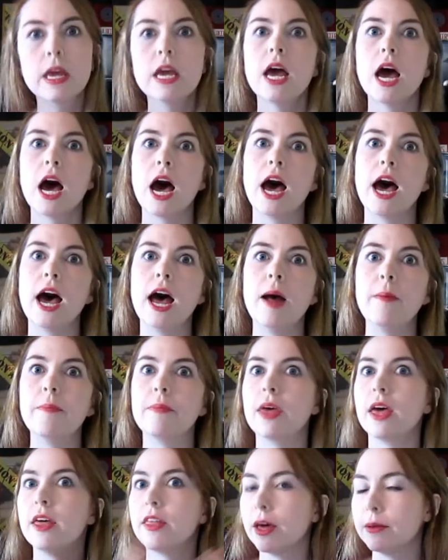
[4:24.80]
Um,
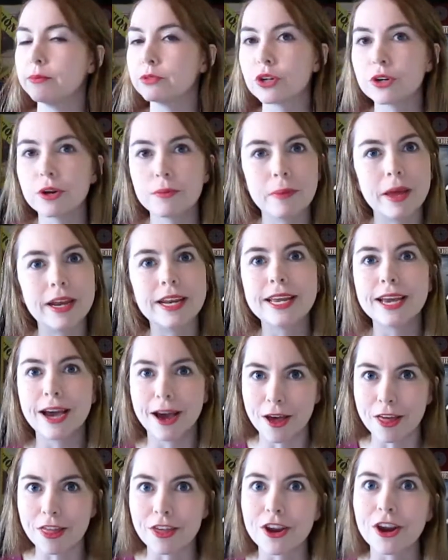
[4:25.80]
I'm sure many
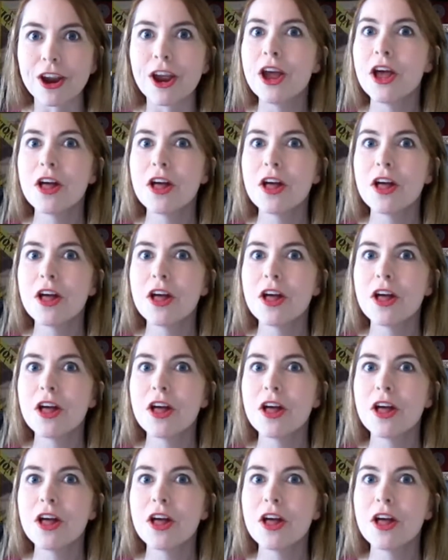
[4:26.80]
other